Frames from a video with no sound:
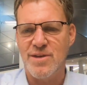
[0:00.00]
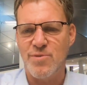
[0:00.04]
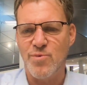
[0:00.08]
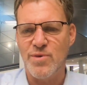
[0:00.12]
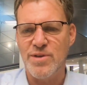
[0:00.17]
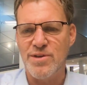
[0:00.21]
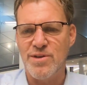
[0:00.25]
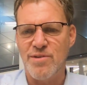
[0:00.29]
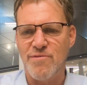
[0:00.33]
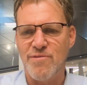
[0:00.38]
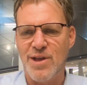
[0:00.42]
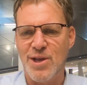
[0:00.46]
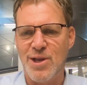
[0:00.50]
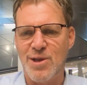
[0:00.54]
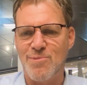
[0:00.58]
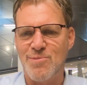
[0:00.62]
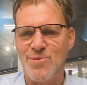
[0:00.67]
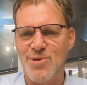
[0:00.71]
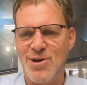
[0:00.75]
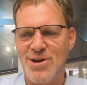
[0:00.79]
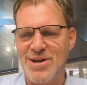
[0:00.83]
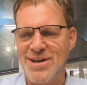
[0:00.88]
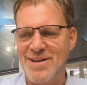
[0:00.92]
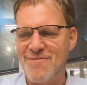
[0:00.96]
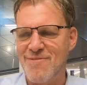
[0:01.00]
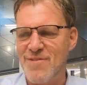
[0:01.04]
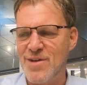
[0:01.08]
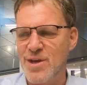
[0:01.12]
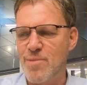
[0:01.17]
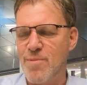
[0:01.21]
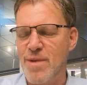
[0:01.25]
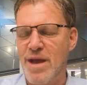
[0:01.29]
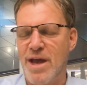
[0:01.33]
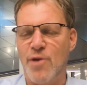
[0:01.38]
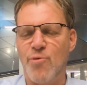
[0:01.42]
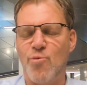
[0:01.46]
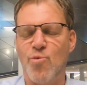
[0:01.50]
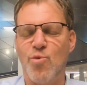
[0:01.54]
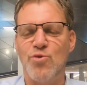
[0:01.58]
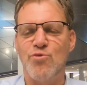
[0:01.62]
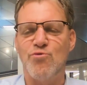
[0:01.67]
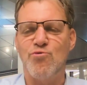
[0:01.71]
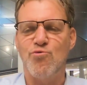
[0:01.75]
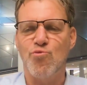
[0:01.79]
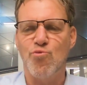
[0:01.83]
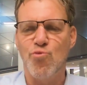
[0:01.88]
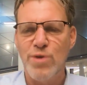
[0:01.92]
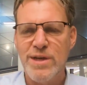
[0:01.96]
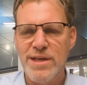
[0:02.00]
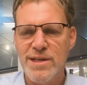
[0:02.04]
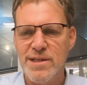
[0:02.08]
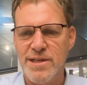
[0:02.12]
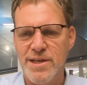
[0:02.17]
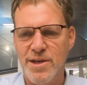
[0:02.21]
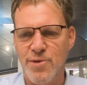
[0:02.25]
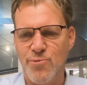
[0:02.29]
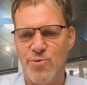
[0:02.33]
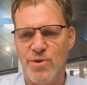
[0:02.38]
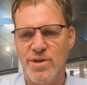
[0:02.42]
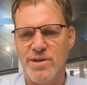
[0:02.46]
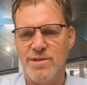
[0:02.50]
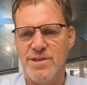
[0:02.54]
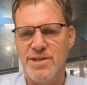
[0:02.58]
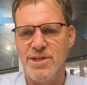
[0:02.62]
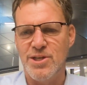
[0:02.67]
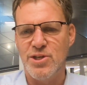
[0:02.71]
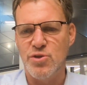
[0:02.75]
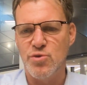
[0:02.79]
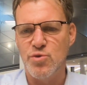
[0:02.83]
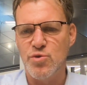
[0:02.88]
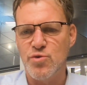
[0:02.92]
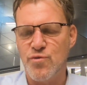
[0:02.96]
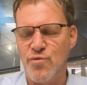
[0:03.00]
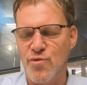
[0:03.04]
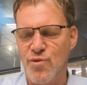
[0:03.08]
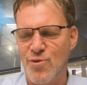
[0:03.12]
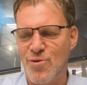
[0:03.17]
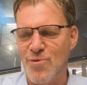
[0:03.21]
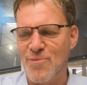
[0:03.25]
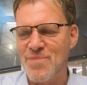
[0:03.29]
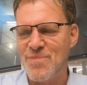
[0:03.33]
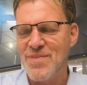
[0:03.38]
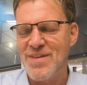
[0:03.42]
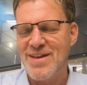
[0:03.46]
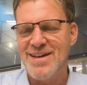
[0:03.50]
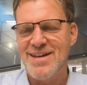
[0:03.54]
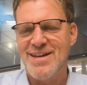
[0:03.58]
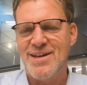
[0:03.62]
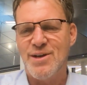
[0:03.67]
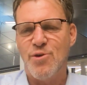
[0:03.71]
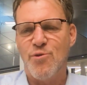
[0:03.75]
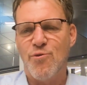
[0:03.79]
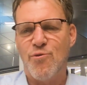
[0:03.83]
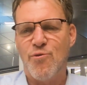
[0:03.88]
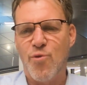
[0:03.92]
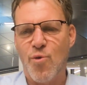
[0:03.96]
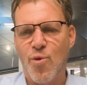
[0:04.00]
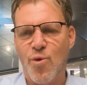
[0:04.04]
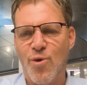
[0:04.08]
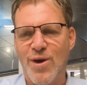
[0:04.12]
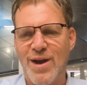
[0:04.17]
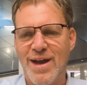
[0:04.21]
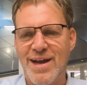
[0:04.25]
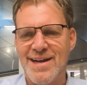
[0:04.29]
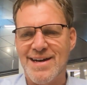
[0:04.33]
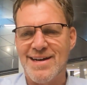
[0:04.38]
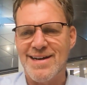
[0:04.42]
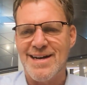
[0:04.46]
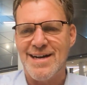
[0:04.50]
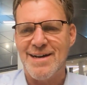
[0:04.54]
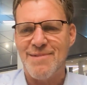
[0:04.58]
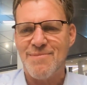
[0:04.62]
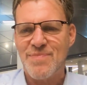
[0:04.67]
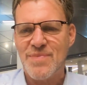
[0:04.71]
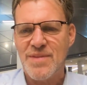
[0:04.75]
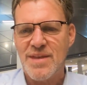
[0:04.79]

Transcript: that we developed on InfiniBand was really, really useful for AI.